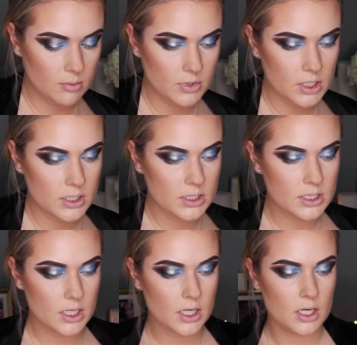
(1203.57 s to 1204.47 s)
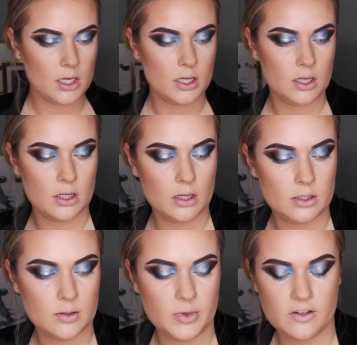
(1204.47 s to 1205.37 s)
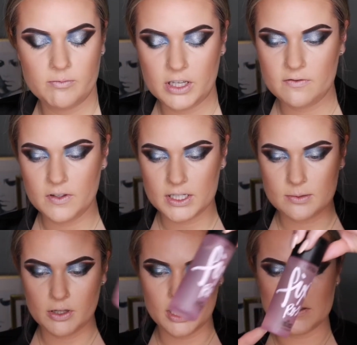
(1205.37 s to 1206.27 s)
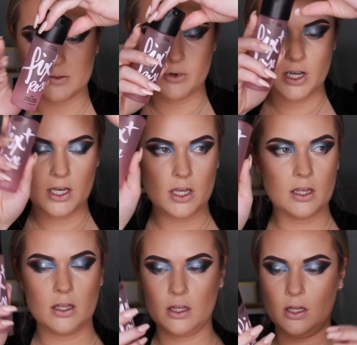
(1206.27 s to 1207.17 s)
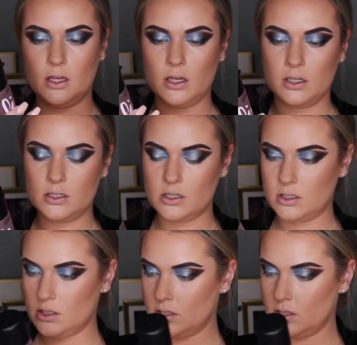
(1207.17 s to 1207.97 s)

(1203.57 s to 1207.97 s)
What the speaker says: I'm gonna take a little bit of my Fix Plus spray and